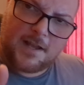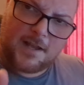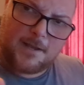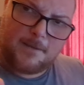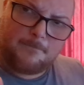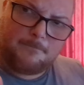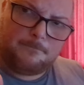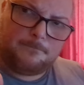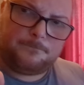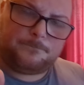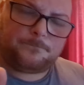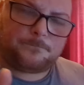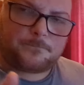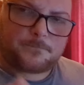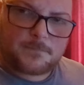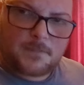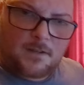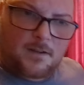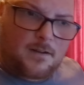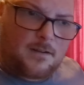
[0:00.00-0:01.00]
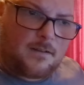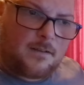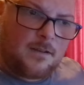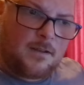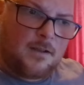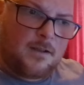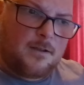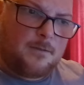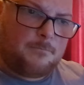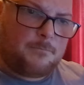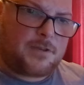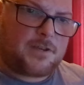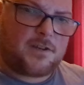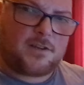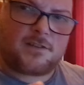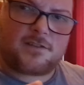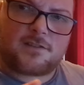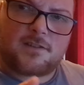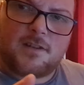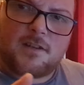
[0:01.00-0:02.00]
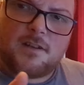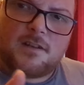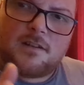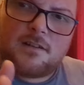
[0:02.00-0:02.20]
aim, because